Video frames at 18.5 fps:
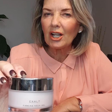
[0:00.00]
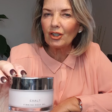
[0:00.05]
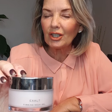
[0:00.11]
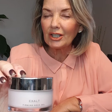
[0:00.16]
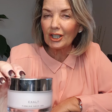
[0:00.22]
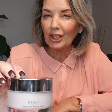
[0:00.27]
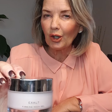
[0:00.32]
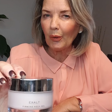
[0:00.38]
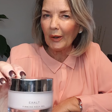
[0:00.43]
And
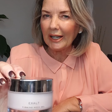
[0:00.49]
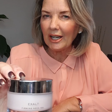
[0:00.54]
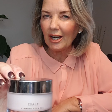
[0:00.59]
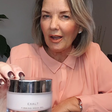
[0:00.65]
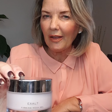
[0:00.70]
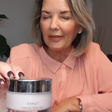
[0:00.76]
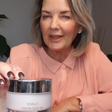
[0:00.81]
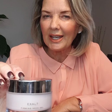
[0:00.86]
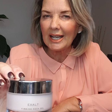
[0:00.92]
just a quickie
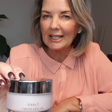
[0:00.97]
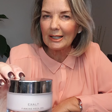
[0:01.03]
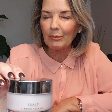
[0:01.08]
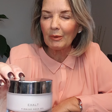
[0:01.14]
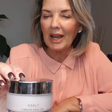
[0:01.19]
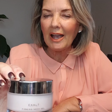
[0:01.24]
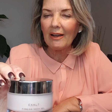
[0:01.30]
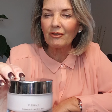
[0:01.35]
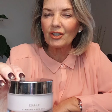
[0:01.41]
on this,
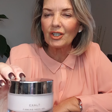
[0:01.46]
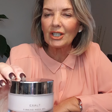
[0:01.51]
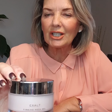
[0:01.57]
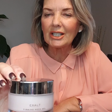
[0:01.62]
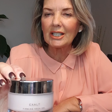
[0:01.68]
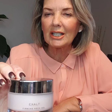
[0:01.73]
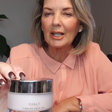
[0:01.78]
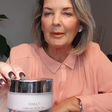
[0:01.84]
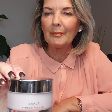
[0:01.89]
we have
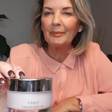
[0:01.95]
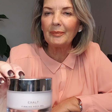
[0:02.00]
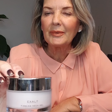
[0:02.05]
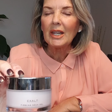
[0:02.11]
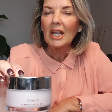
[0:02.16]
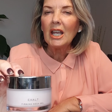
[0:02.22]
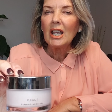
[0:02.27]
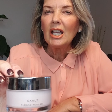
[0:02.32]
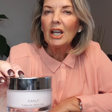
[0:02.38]
just
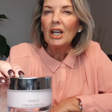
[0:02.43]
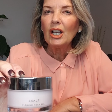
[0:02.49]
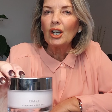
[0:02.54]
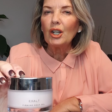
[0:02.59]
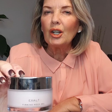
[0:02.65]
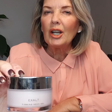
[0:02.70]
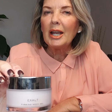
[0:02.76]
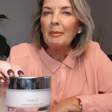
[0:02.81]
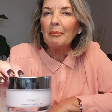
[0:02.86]

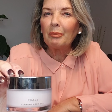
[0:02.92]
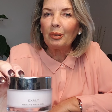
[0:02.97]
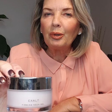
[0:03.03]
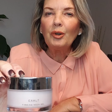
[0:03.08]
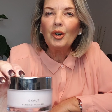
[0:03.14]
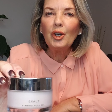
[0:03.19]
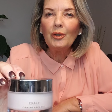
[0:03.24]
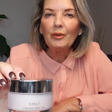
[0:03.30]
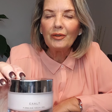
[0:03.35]

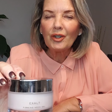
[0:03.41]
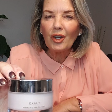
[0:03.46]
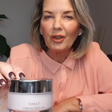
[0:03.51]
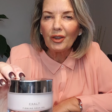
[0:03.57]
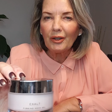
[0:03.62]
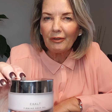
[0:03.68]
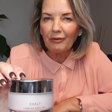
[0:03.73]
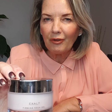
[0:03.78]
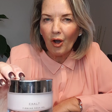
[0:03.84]
improved on
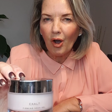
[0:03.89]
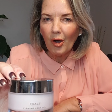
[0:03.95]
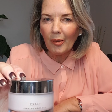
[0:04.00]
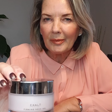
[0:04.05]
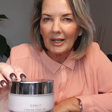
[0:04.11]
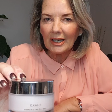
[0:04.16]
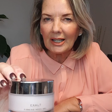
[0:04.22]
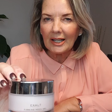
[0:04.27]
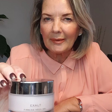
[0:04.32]
the
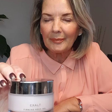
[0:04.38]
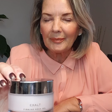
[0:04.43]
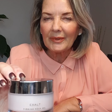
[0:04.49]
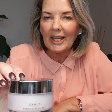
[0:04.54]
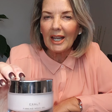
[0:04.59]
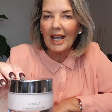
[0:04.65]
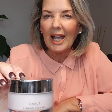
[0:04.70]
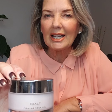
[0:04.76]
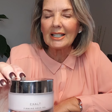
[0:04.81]
formula,
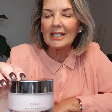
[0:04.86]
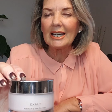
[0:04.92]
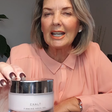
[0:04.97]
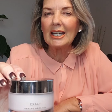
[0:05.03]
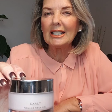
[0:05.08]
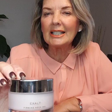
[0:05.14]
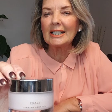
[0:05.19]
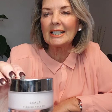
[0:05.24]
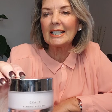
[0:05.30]
and
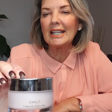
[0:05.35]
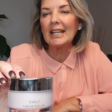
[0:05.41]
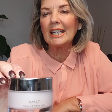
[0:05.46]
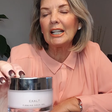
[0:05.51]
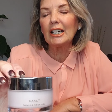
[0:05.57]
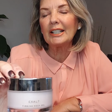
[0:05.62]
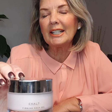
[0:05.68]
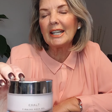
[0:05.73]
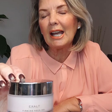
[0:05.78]
it
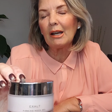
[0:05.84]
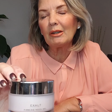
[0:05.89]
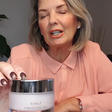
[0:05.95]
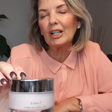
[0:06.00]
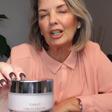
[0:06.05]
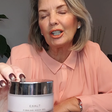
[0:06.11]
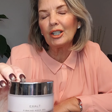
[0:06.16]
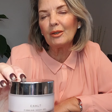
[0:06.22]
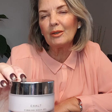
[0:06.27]
now
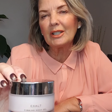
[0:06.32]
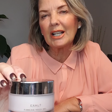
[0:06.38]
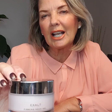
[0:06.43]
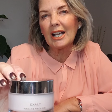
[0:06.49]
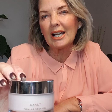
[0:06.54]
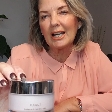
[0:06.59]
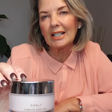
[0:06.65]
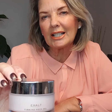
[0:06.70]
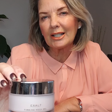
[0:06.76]
includes
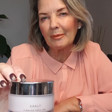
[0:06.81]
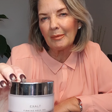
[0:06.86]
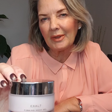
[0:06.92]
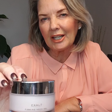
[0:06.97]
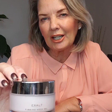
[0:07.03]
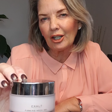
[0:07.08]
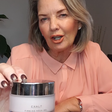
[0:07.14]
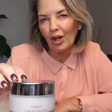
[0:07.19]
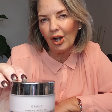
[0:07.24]

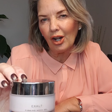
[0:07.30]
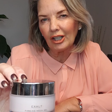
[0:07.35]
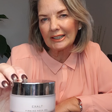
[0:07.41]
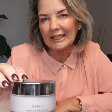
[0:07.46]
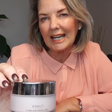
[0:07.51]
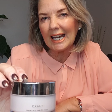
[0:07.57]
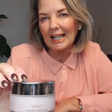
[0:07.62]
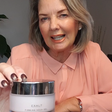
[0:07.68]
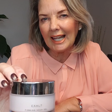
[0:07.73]
something
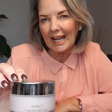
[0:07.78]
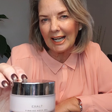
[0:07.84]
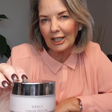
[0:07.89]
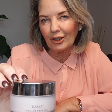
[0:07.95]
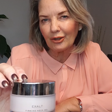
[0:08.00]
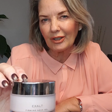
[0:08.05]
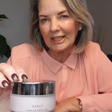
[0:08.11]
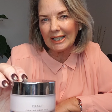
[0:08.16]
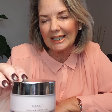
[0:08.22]
called
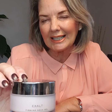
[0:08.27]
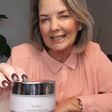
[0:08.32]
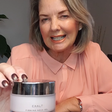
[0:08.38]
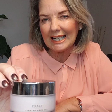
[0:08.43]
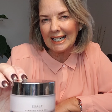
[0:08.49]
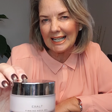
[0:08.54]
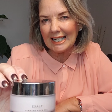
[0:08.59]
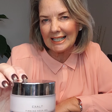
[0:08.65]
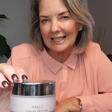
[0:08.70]
Electric
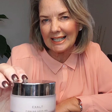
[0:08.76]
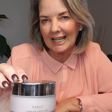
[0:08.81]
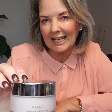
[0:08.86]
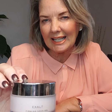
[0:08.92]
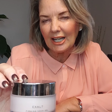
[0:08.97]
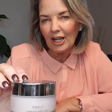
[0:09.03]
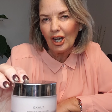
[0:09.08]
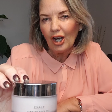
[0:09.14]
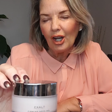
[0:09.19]

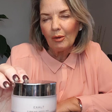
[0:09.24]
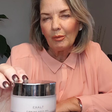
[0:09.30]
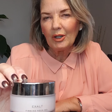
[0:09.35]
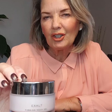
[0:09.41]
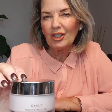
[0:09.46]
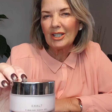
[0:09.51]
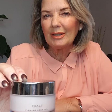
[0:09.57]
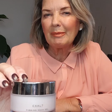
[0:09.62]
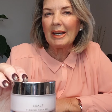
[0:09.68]
Daisy,
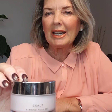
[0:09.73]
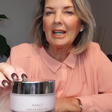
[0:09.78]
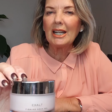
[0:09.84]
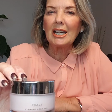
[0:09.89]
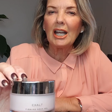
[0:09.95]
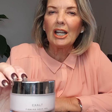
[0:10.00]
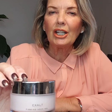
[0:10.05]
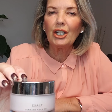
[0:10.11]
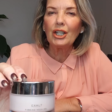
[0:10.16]
which is
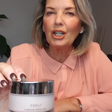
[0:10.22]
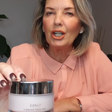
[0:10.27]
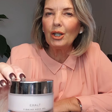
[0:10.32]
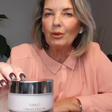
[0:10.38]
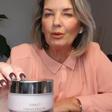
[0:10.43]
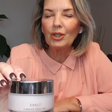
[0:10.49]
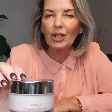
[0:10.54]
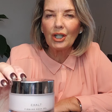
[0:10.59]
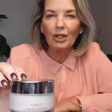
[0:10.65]
making a
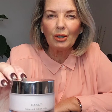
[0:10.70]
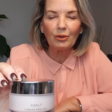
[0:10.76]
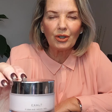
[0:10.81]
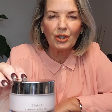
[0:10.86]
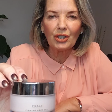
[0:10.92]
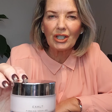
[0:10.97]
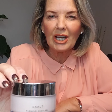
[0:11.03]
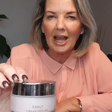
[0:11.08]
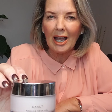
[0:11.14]
huge, huge
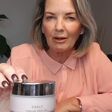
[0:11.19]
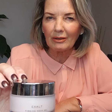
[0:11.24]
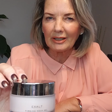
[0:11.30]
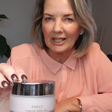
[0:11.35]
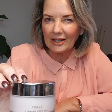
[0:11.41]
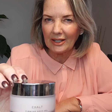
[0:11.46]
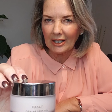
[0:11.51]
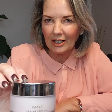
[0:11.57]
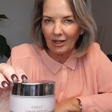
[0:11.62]

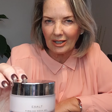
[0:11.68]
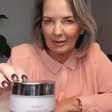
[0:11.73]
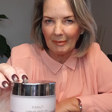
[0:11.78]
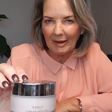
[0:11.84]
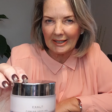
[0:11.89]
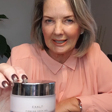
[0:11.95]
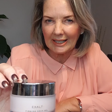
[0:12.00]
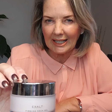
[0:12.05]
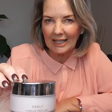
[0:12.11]
shout in the
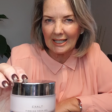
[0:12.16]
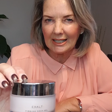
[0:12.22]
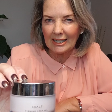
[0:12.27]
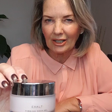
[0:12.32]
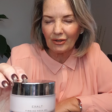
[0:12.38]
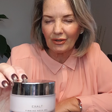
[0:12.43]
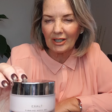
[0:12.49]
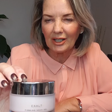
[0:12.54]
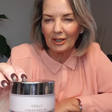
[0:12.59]
cosmetic
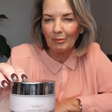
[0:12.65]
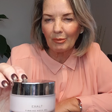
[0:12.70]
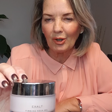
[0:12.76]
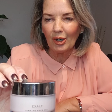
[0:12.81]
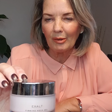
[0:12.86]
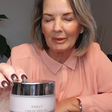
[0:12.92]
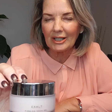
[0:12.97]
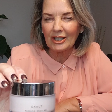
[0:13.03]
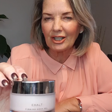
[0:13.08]
industry at the
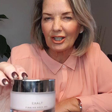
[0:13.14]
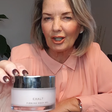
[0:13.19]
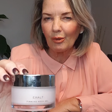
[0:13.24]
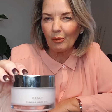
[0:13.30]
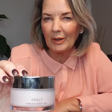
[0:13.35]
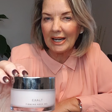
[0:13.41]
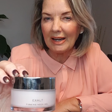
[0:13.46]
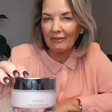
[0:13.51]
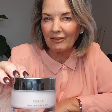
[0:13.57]
moment. So
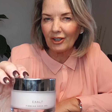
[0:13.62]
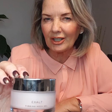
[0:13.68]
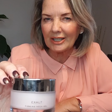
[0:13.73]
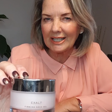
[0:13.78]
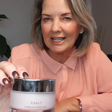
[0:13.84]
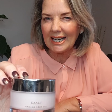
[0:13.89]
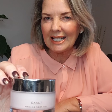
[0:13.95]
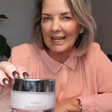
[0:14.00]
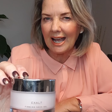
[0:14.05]
we have
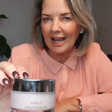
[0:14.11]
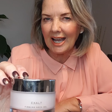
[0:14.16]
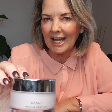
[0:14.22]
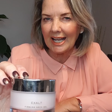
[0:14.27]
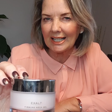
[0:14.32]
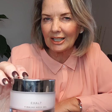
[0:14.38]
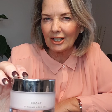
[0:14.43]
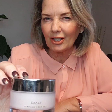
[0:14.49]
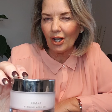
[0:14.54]
got it in our
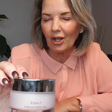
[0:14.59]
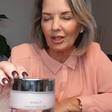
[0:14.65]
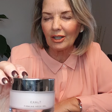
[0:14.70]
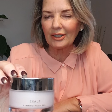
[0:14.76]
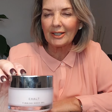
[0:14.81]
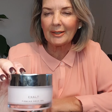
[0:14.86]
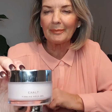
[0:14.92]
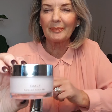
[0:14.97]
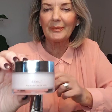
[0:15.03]

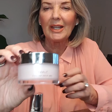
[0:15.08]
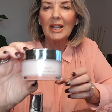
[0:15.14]
Exalt.